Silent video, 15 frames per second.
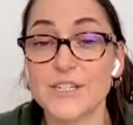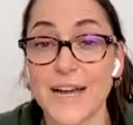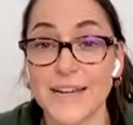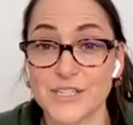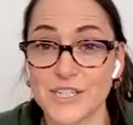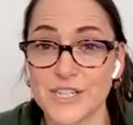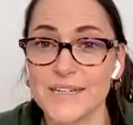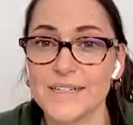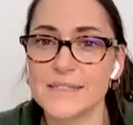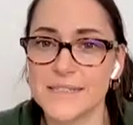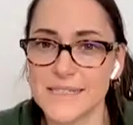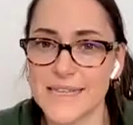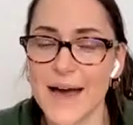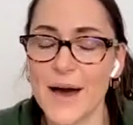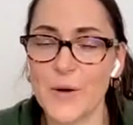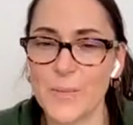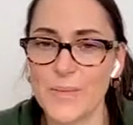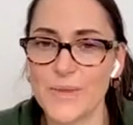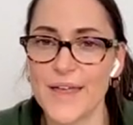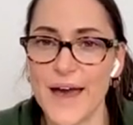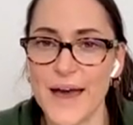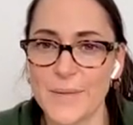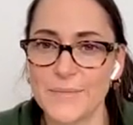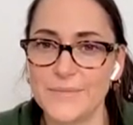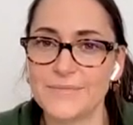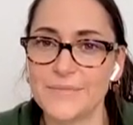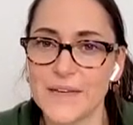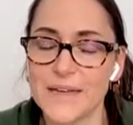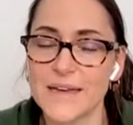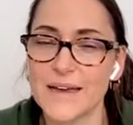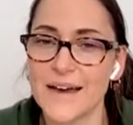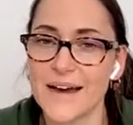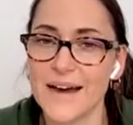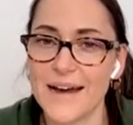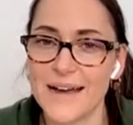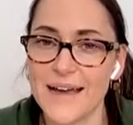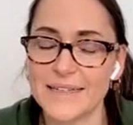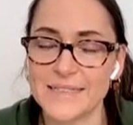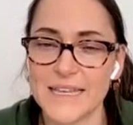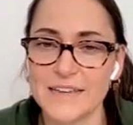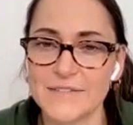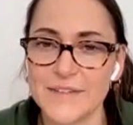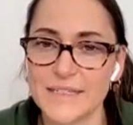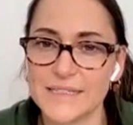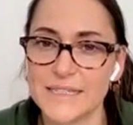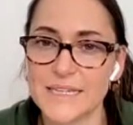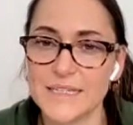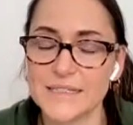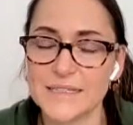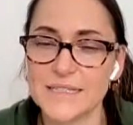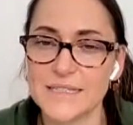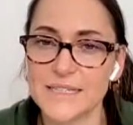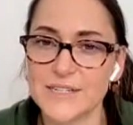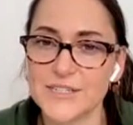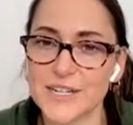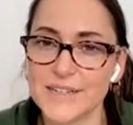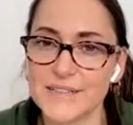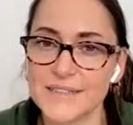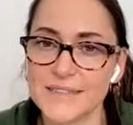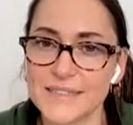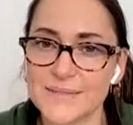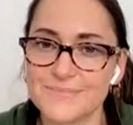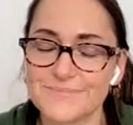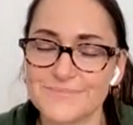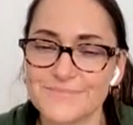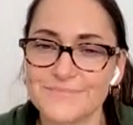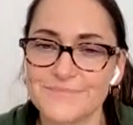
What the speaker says: suggestions to help them as they face these decisions.